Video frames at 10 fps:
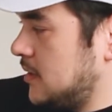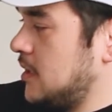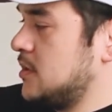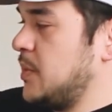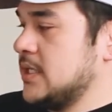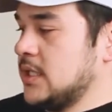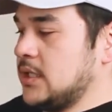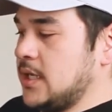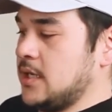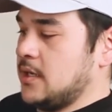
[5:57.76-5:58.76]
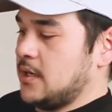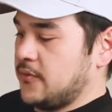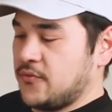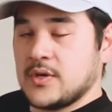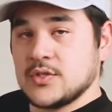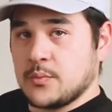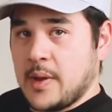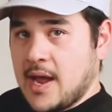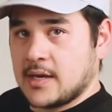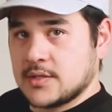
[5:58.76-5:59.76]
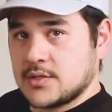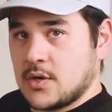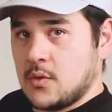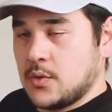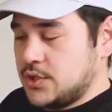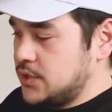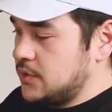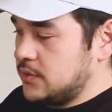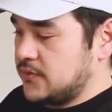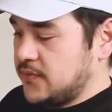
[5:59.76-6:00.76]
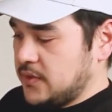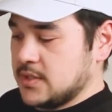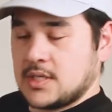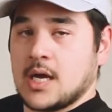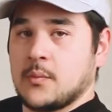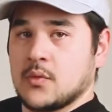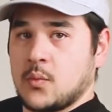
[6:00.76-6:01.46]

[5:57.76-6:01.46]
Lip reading: is basically a freezer pack. So what you do is fill this guy up with